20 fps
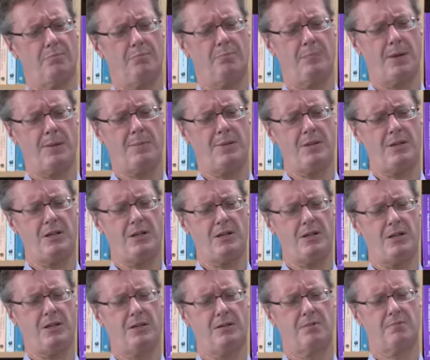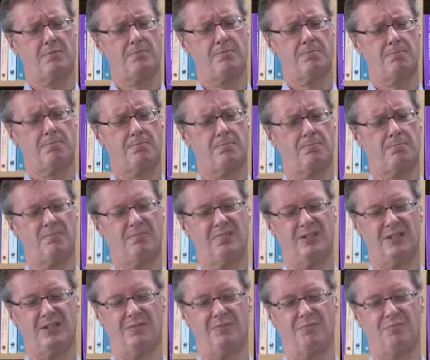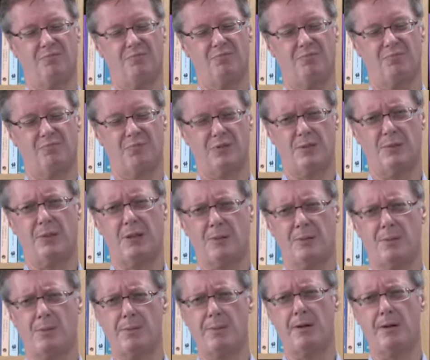maybe sometime